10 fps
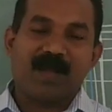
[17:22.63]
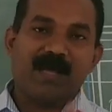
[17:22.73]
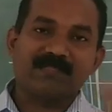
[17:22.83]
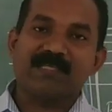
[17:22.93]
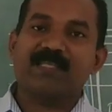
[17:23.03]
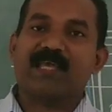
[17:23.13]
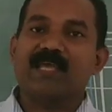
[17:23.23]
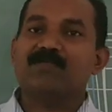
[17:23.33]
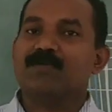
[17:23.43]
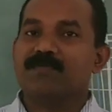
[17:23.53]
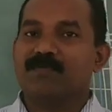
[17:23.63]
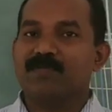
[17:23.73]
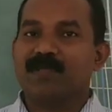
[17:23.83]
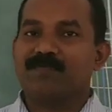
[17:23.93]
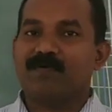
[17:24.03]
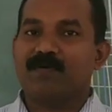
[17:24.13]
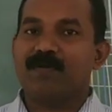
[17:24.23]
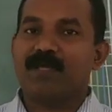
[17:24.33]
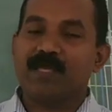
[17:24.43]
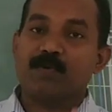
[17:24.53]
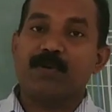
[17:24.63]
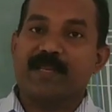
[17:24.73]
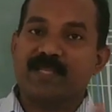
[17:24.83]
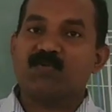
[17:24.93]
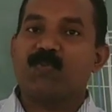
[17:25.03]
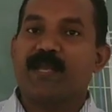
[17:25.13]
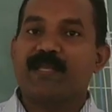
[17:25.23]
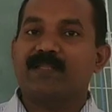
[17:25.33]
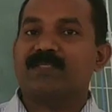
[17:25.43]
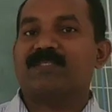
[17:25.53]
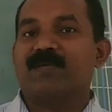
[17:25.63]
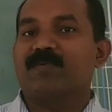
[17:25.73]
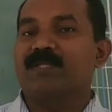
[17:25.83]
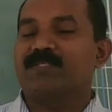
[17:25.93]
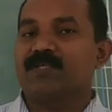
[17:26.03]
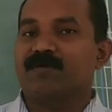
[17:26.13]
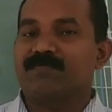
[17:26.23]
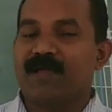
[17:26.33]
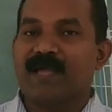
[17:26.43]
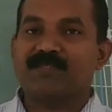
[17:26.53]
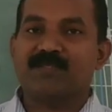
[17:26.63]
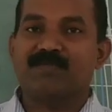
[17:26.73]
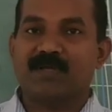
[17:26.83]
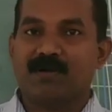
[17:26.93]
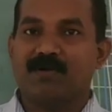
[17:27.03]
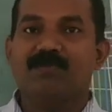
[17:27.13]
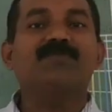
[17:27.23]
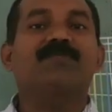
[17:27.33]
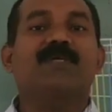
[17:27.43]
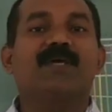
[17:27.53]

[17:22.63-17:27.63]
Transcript: As in the case of Rutherford, he couldn't explain the stability of atom because